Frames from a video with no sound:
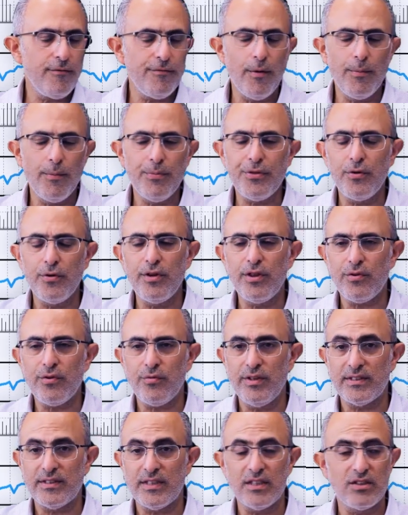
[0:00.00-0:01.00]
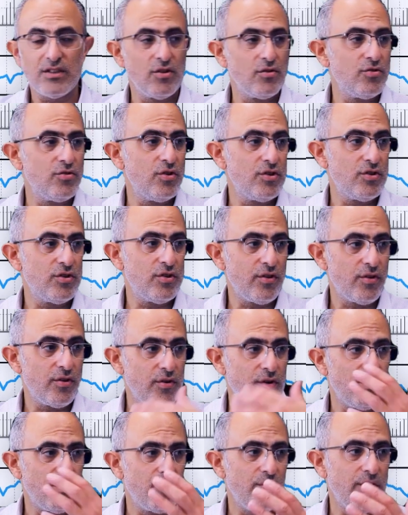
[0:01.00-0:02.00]
from 33,600 to
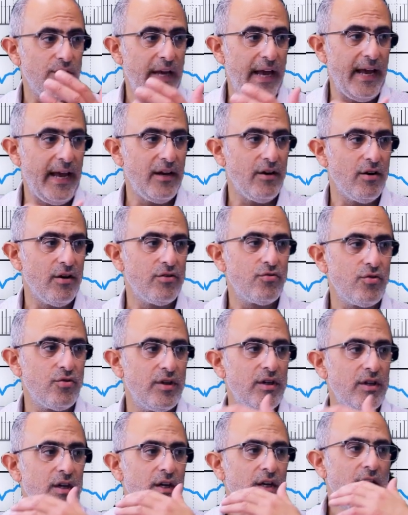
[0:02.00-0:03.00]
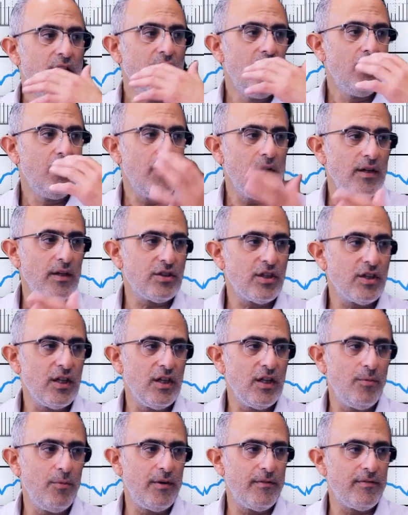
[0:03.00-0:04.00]
33,800. Well, it's a
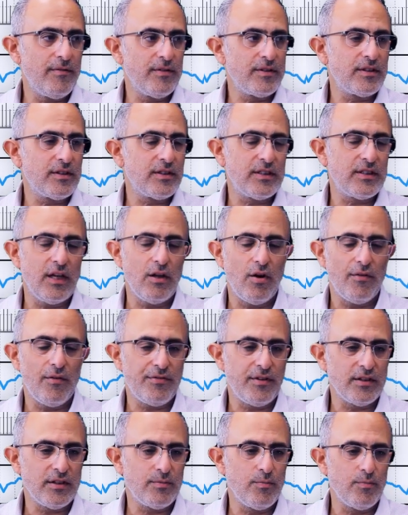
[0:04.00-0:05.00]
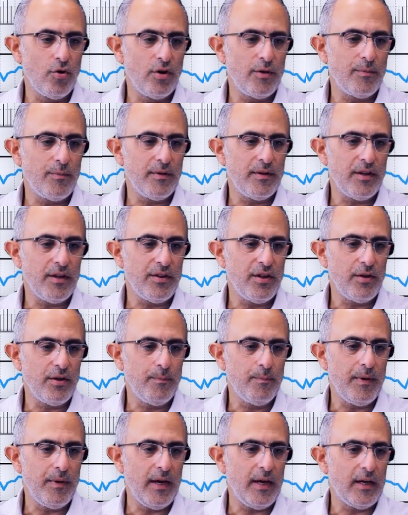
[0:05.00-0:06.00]
little bit of a sell-off this morning, but
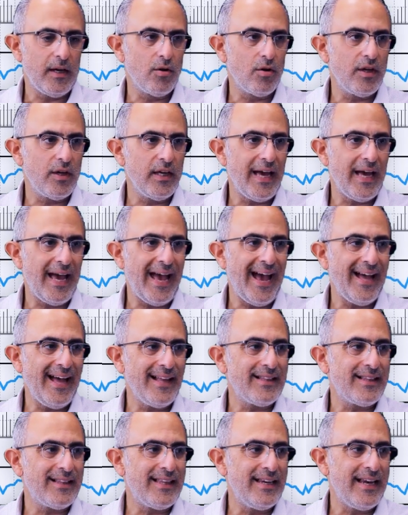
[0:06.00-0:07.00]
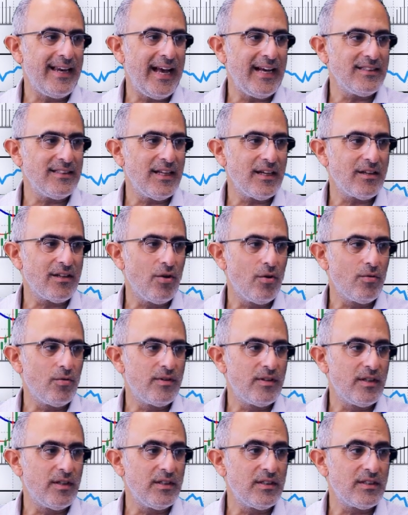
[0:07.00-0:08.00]
nothing big. Looking at the NASDAQ, though,
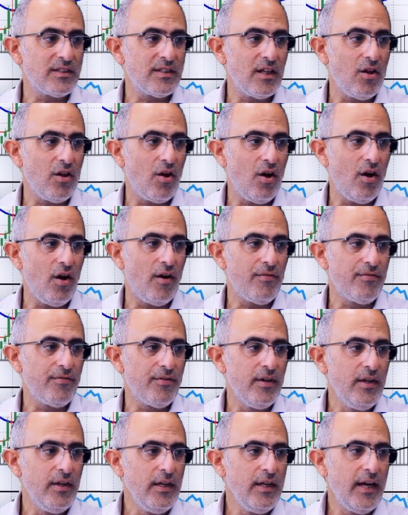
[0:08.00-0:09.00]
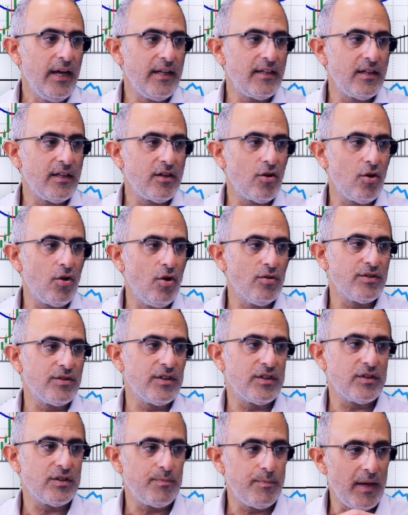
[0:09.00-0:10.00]
did sell off and did close.
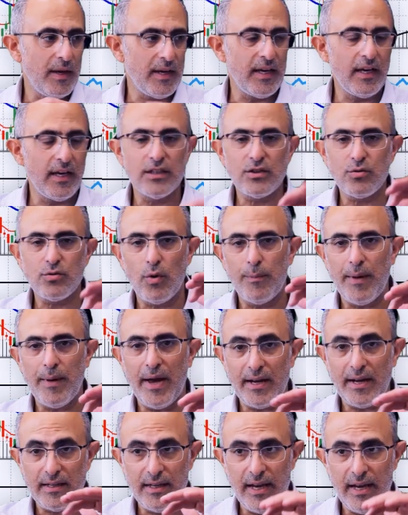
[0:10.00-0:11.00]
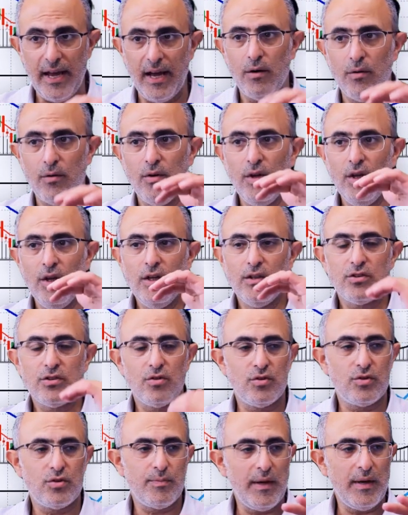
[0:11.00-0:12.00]
It's making its way back now, so
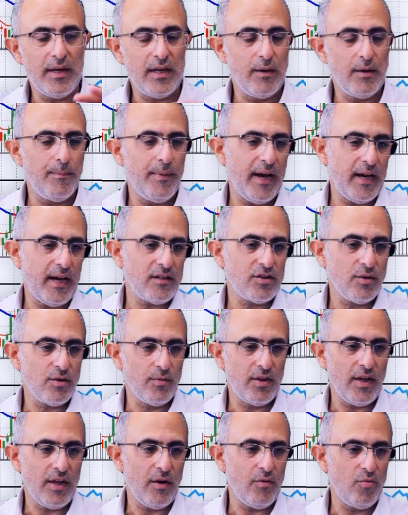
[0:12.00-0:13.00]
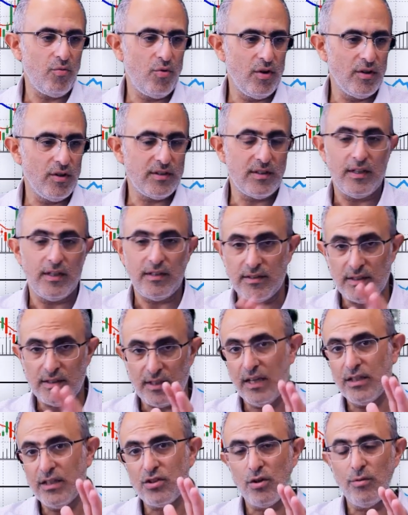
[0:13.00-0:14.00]
it's making back some of that real estate.
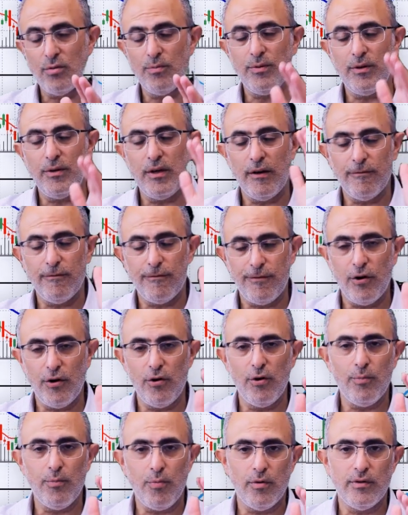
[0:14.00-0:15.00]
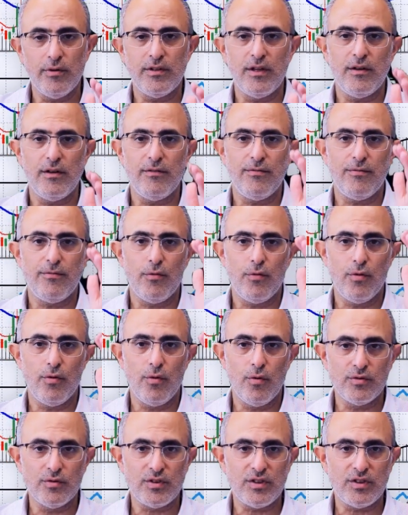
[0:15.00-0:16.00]
Today is going to be a very important day for
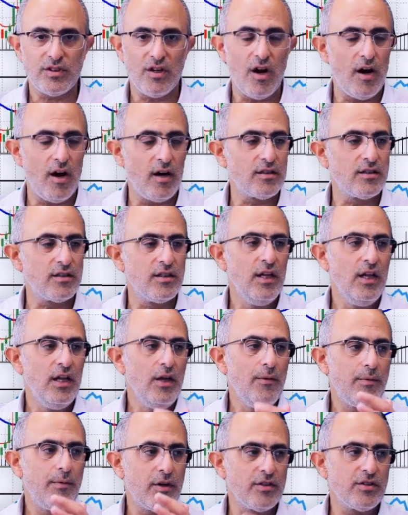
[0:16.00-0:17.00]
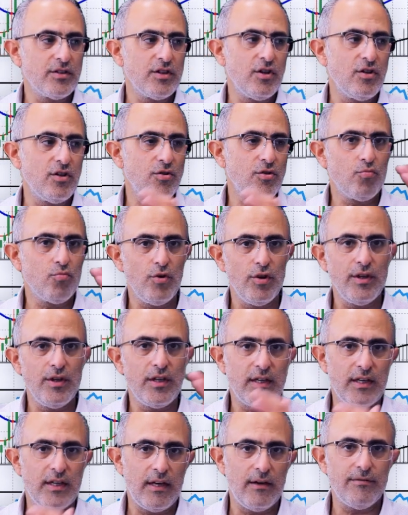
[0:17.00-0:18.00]
those stocks because it'll really
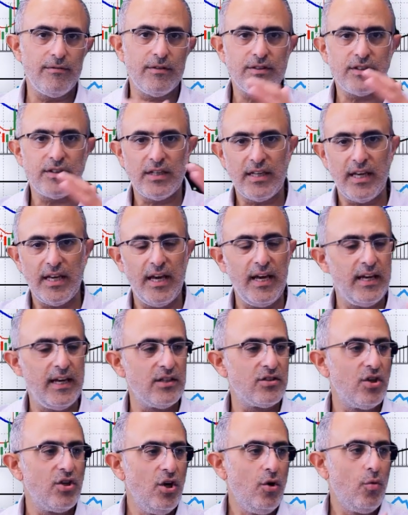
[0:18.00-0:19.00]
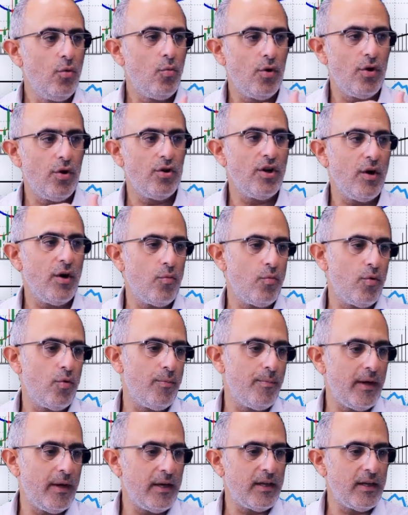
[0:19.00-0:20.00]
give us a gauge whether or not we're
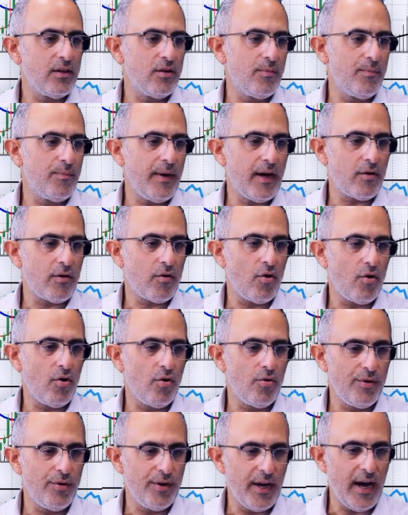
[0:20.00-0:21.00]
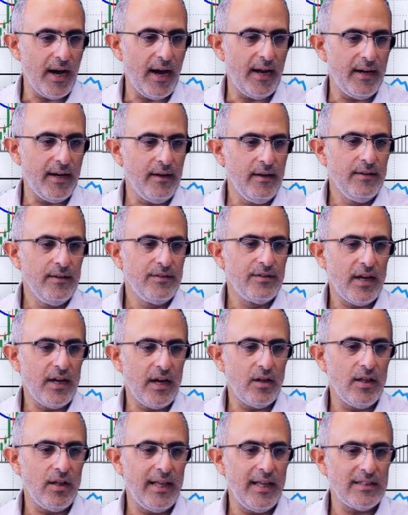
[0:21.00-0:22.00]
making them back or not.
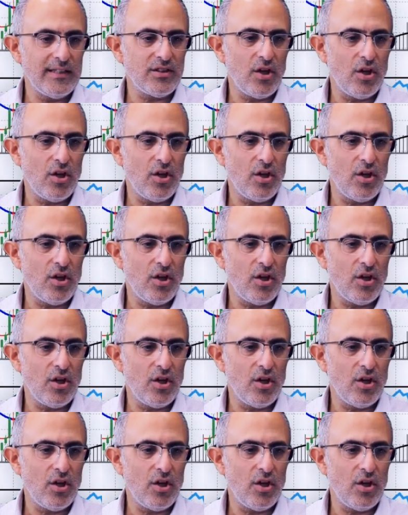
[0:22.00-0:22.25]
Now let's